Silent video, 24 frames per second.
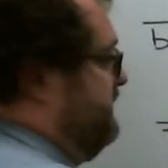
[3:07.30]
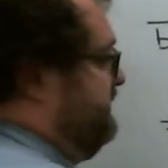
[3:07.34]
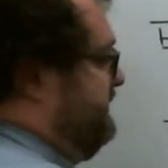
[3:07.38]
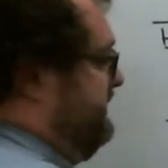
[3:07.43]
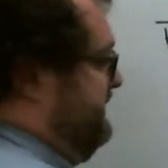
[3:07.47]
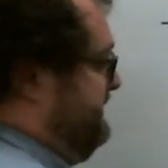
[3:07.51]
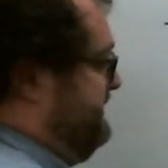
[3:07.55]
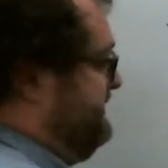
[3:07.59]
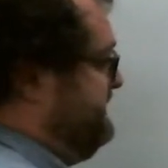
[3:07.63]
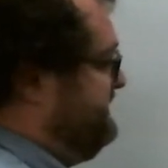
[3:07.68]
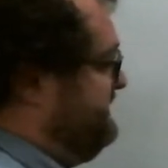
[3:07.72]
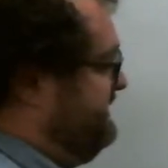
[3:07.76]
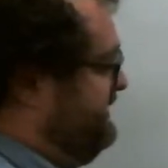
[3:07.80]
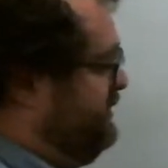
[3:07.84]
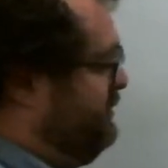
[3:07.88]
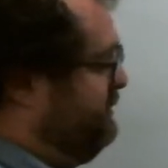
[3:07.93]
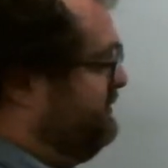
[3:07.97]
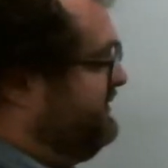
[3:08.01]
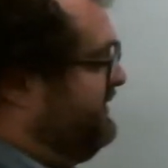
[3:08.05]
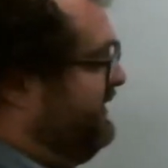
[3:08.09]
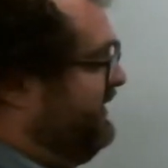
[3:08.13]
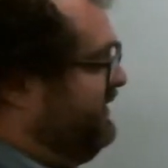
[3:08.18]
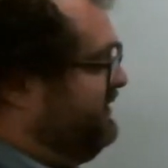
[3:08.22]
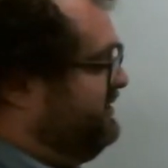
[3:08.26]
This
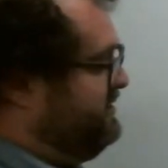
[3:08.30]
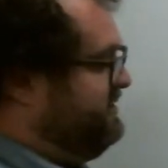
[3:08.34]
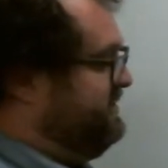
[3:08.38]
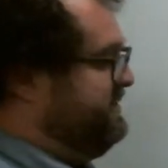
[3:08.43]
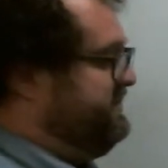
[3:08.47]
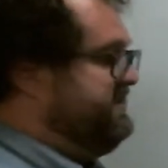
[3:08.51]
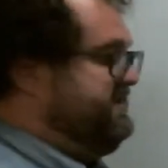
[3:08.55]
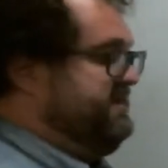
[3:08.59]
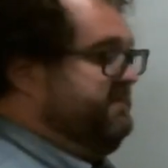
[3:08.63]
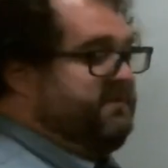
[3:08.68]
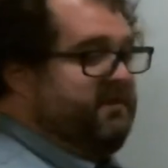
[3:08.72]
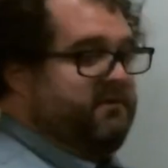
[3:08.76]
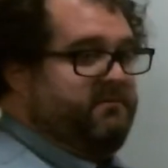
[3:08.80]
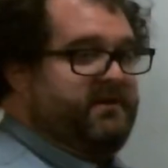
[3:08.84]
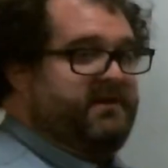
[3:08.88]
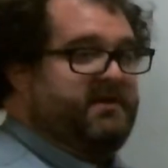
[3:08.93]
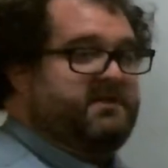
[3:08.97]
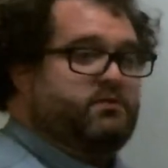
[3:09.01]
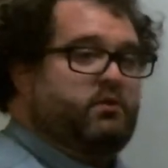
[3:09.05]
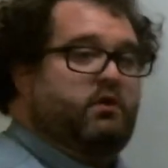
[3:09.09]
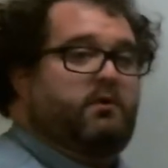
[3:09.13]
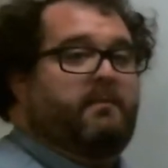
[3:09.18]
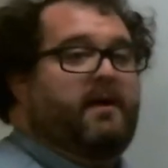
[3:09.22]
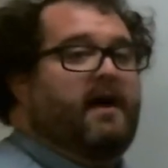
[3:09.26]
notation simply
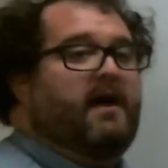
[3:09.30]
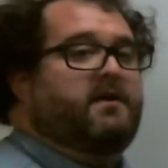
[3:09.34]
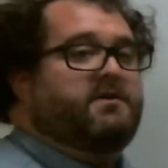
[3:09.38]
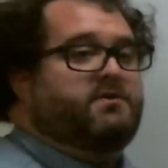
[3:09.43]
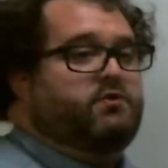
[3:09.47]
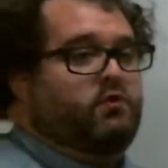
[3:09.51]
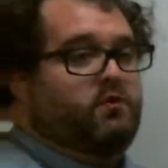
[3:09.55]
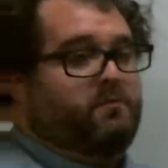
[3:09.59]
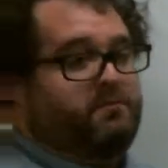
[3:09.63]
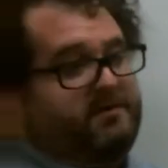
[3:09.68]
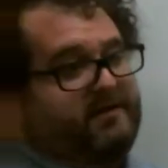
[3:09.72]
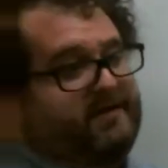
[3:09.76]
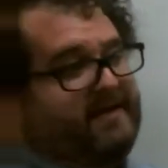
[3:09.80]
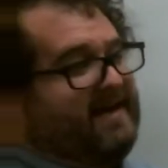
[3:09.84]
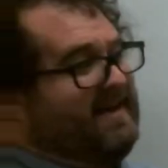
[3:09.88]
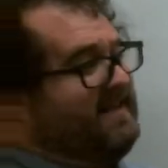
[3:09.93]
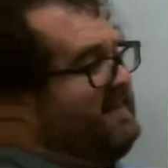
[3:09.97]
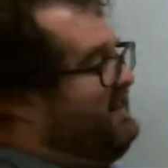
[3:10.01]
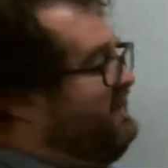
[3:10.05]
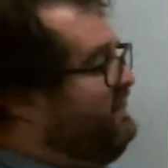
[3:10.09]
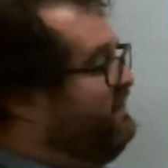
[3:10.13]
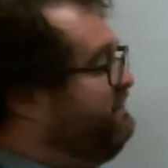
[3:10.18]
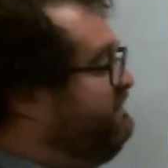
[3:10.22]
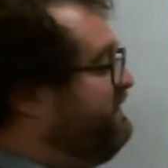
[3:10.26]
means we're about to apply
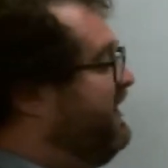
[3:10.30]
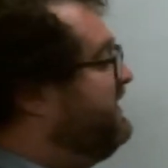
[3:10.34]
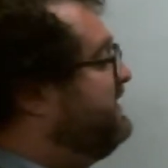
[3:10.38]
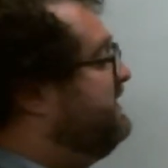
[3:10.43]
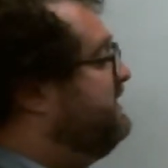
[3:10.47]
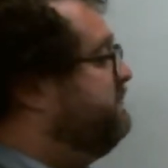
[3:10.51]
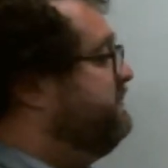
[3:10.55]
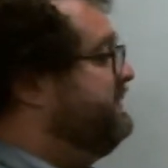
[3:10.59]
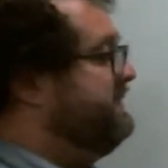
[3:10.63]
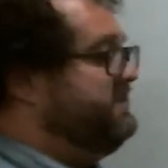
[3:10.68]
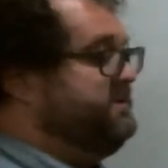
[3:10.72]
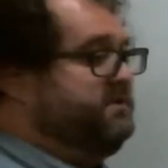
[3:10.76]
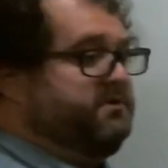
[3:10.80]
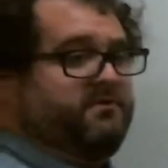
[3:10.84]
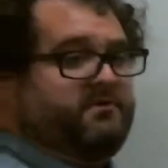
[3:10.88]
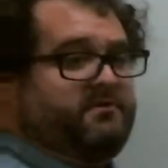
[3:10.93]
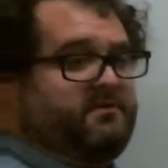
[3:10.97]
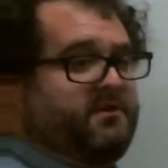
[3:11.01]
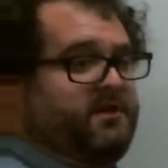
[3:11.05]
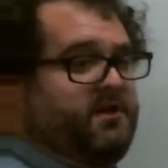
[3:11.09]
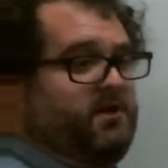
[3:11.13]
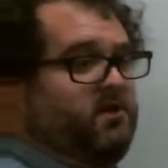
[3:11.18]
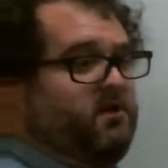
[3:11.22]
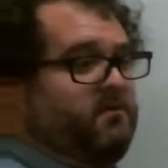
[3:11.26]
the fundamental
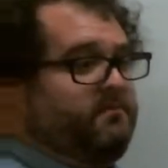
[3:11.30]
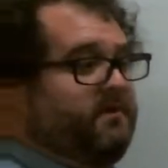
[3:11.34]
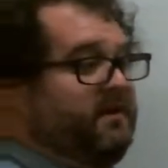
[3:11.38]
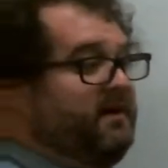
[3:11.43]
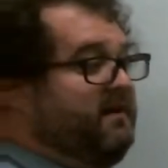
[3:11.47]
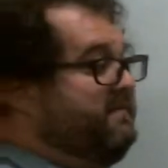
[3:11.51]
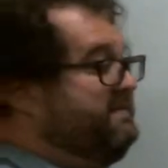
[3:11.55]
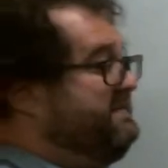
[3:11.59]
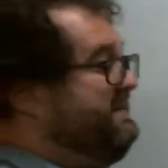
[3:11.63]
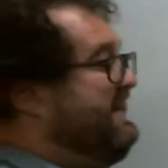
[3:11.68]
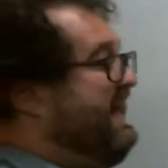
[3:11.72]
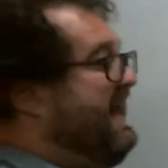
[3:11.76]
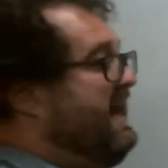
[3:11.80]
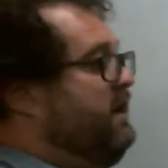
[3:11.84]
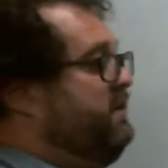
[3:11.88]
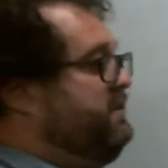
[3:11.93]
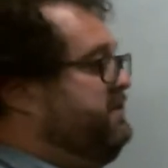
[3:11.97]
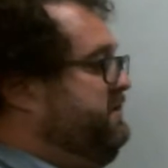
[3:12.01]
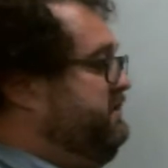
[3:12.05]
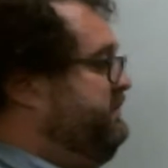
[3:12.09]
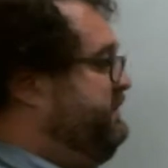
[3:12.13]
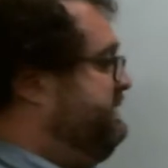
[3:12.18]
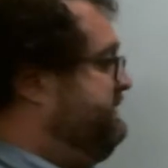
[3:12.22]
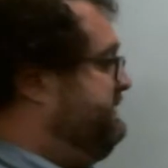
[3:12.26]
theorem of
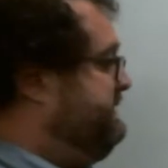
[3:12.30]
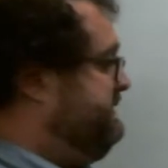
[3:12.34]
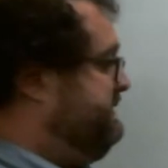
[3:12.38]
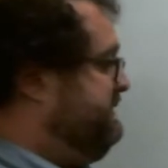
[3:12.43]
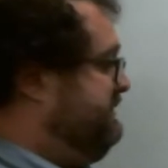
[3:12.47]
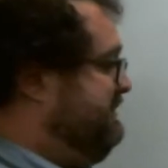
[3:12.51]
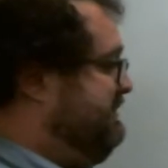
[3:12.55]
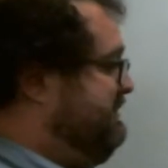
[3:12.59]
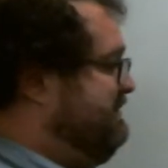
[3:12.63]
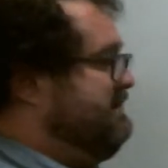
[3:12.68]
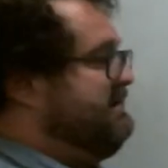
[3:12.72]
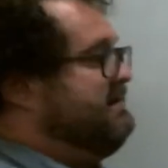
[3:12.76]
calculus.